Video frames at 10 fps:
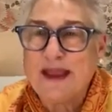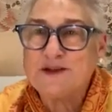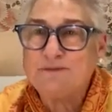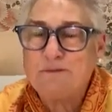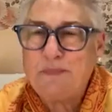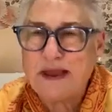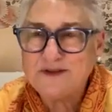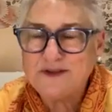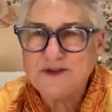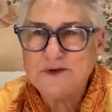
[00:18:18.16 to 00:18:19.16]
as
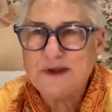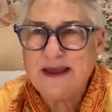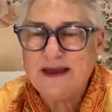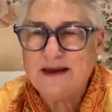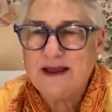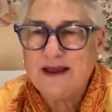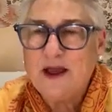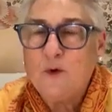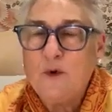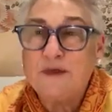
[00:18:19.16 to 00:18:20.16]
best as you can
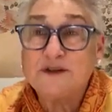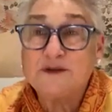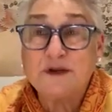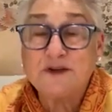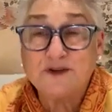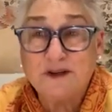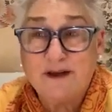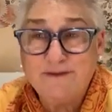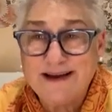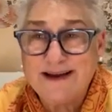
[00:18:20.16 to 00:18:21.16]
with as much
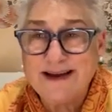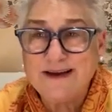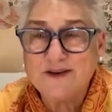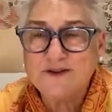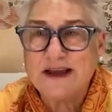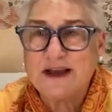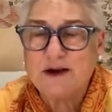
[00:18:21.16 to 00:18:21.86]
loving kindness and